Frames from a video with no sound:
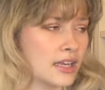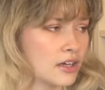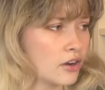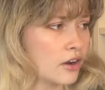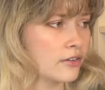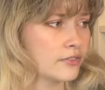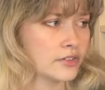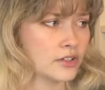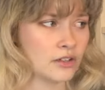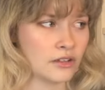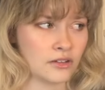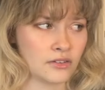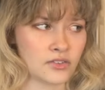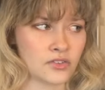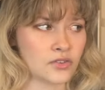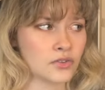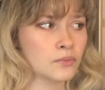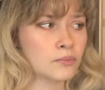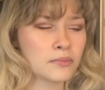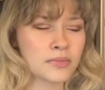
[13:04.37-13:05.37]

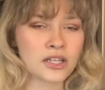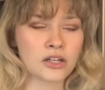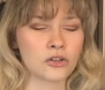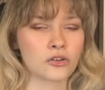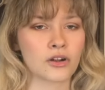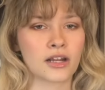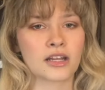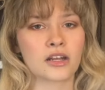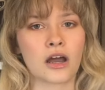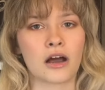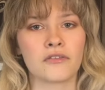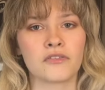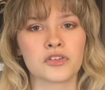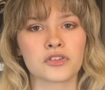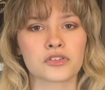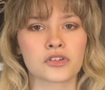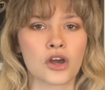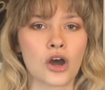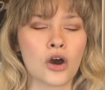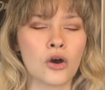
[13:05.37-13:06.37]
novels, middle grade
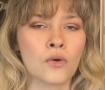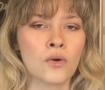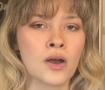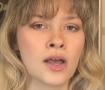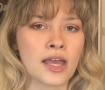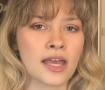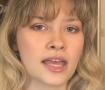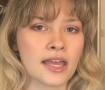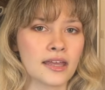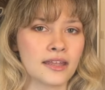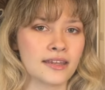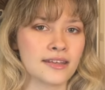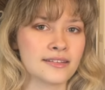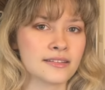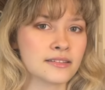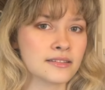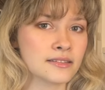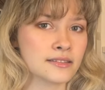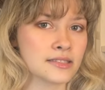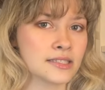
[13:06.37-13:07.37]
novels go, it
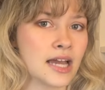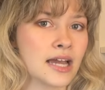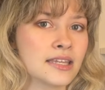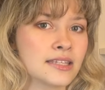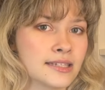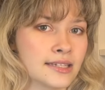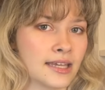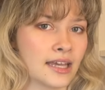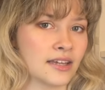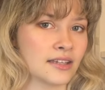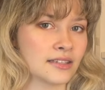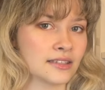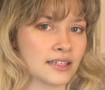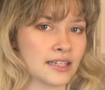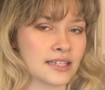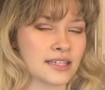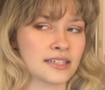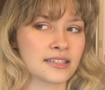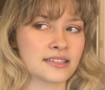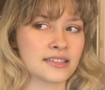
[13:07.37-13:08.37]
isn't done yet.
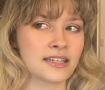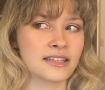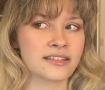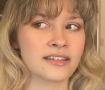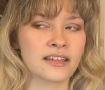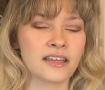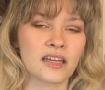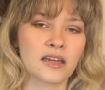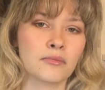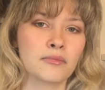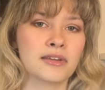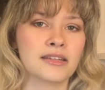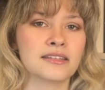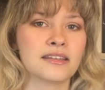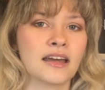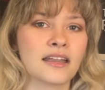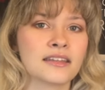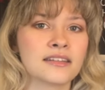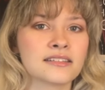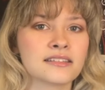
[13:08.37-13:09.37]
Like it isn't going to be
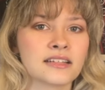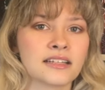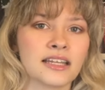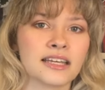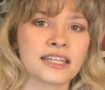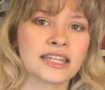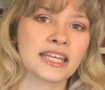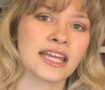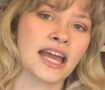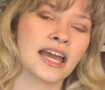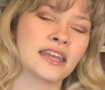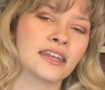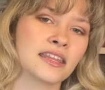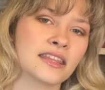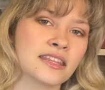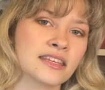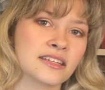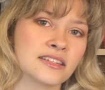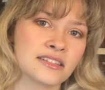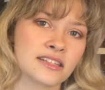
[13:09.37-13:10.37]
done until like the end of
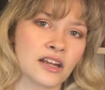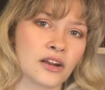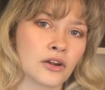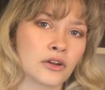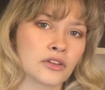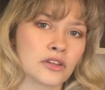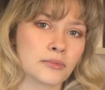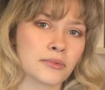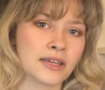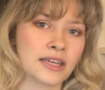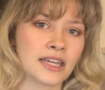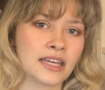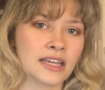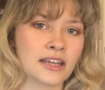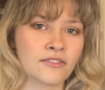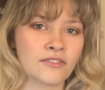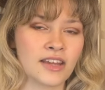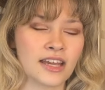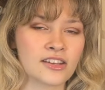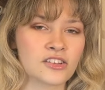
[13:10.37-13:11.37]
this year or the beginning
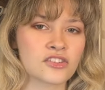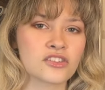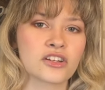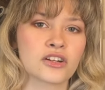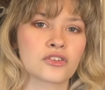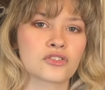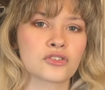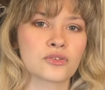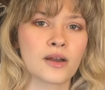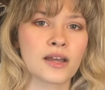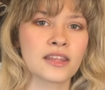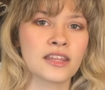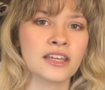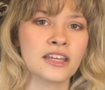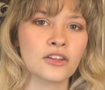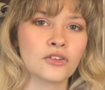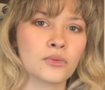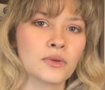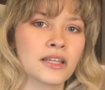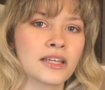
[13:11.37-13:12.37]
of next year. So I think
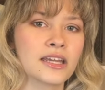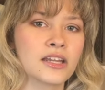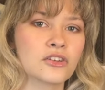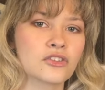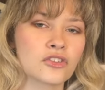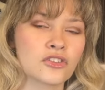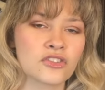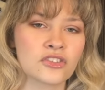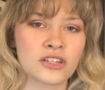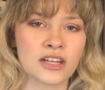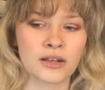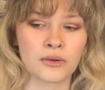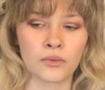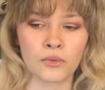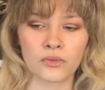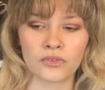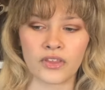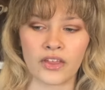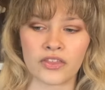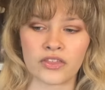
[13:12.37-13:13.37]
it's really
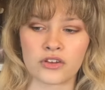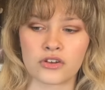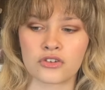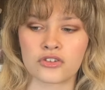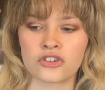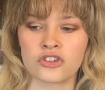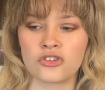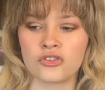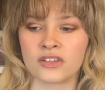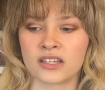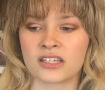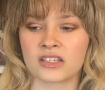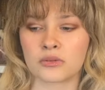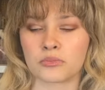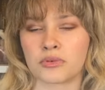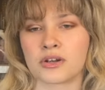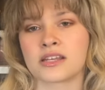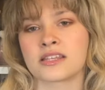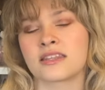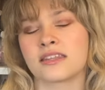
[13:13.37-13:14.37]
interesting that they're choosing to
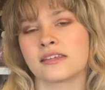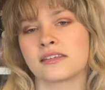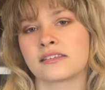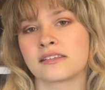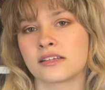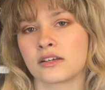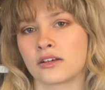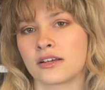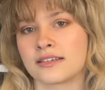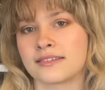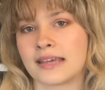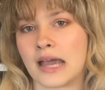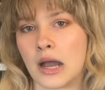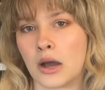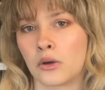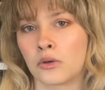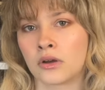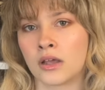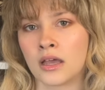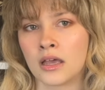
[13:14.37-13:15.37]
bring this series
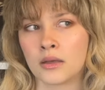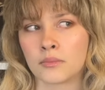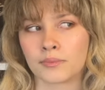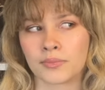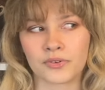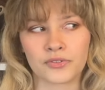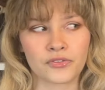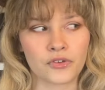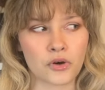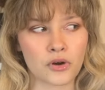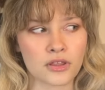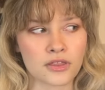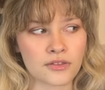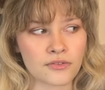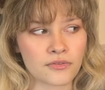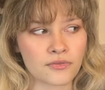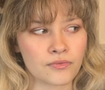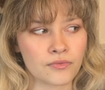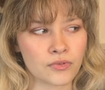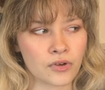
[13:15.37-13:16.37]
out before the
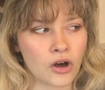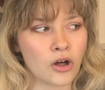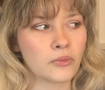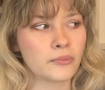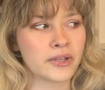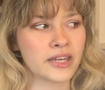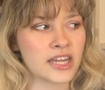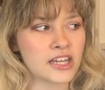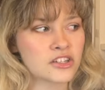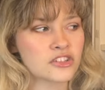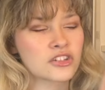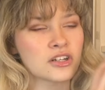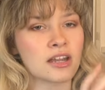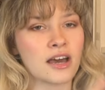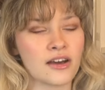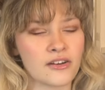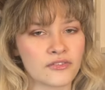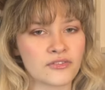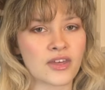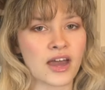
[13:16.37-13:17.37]
culmination
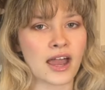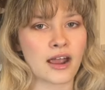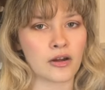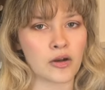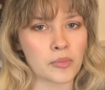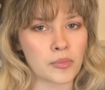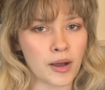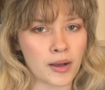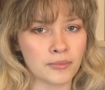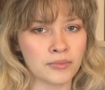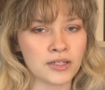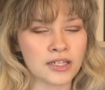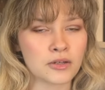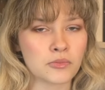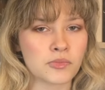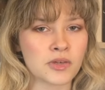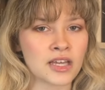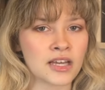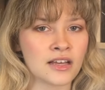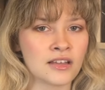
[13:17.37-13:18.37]
of the High Republic
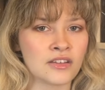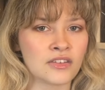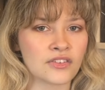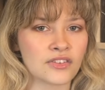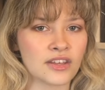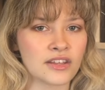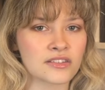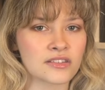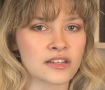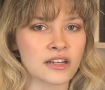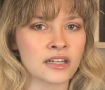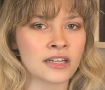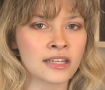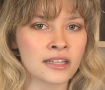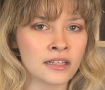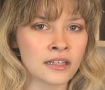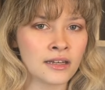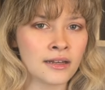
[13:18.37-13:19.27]
because it's going to